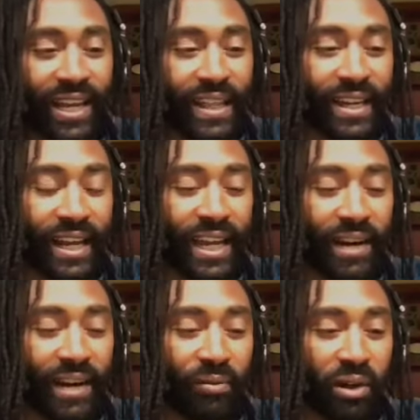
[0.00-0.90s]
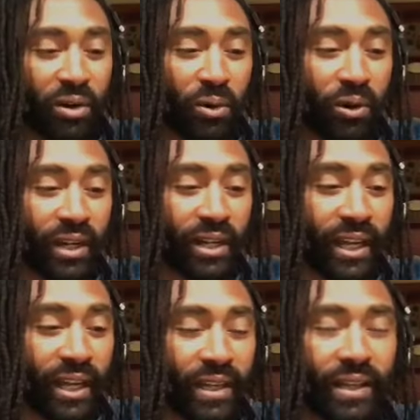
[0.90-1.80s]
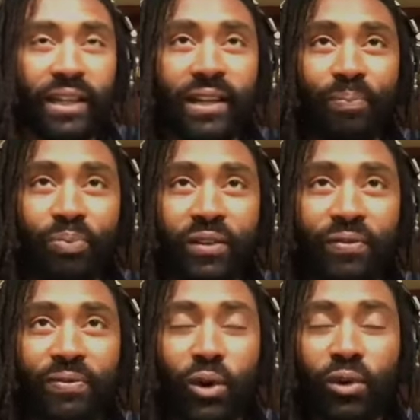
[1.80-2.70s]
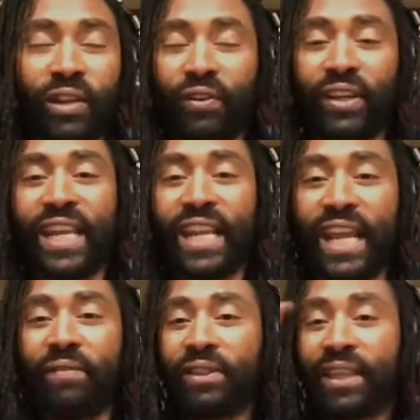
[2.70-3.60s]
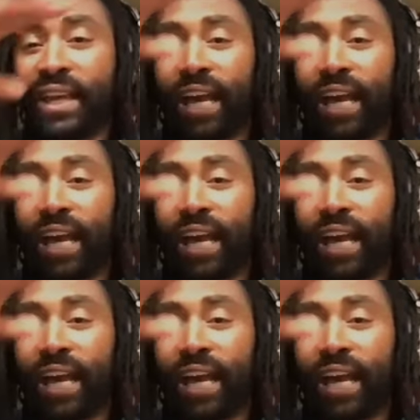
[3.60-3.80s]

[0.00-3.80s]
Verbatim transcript: And then I hit record and like totally forgetting everything.